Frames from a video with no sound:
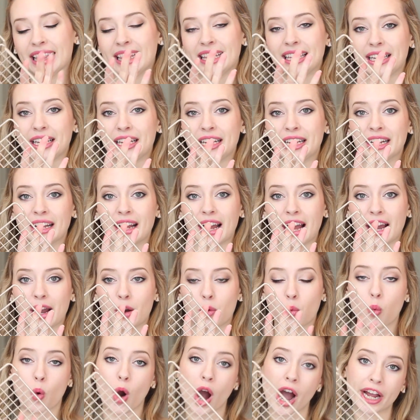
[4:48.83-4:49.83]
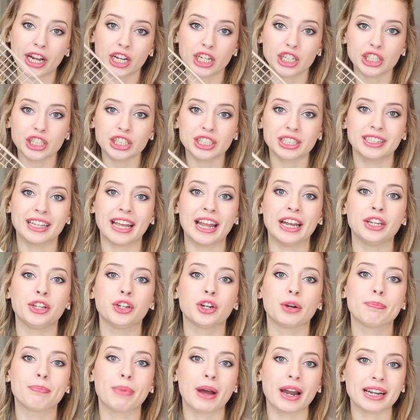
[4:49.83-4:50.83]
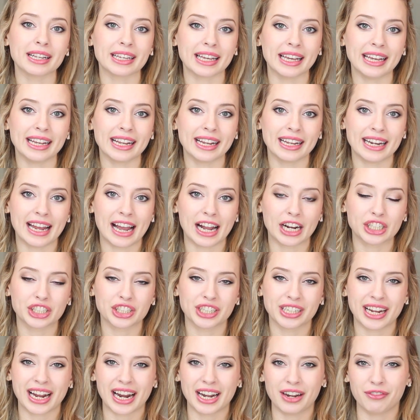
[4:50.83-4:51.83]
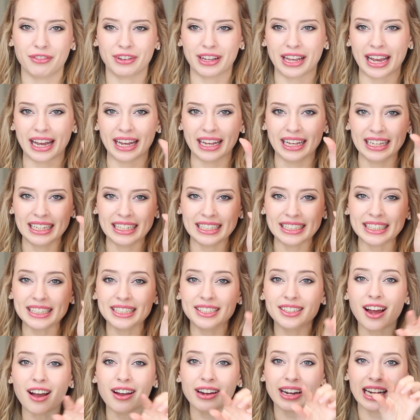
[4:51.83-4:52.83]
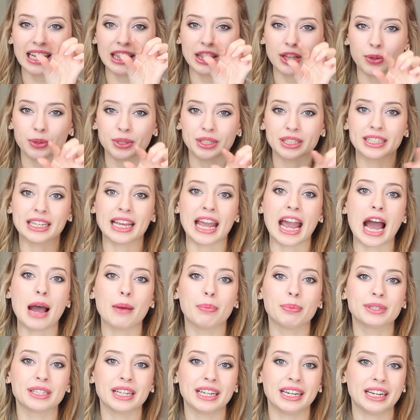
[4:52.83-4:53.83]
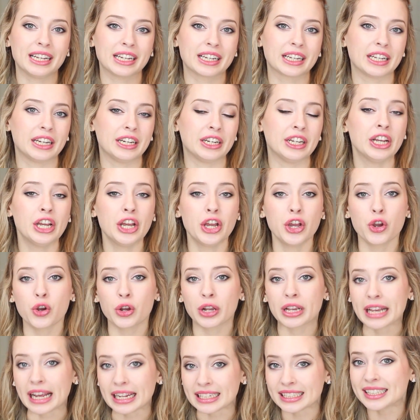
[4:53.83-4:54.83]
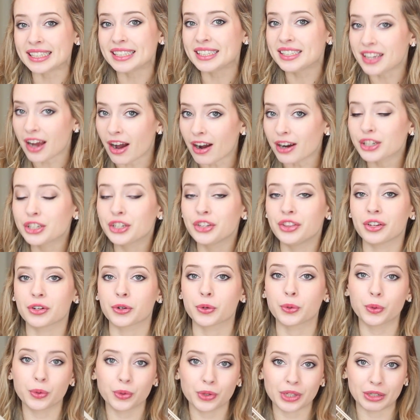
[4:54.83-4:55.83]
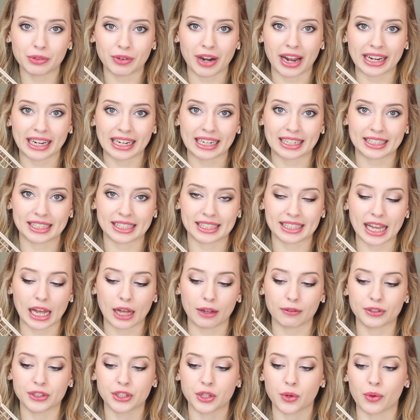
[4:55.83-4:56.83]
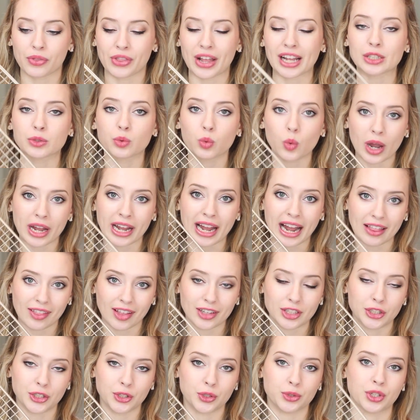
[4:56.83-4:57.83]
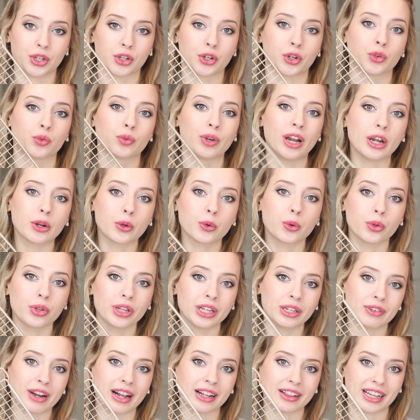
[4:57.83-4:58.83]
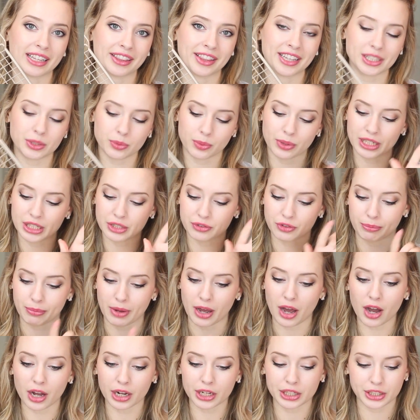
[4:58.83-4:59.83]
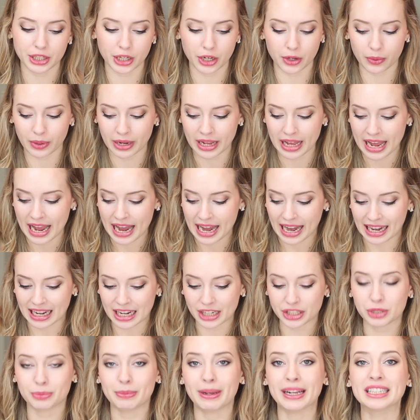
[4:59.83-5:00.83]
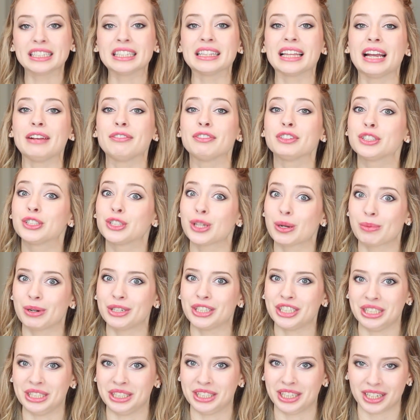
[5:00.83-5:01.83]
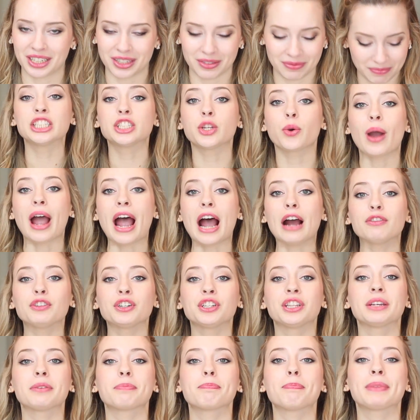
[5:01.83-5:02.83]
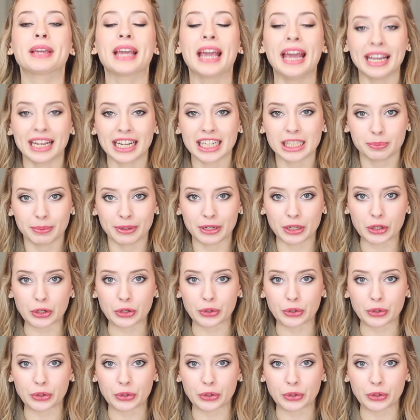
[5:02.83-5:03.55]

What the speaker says: the wires, then your bundt cake can actually kind of get stuck in those gaps and it can get stuck to the cooling rack itself. So that's why I like to use a grid cooling rack like this one's from OXO, and it just makes life so much easier. So after the cake has been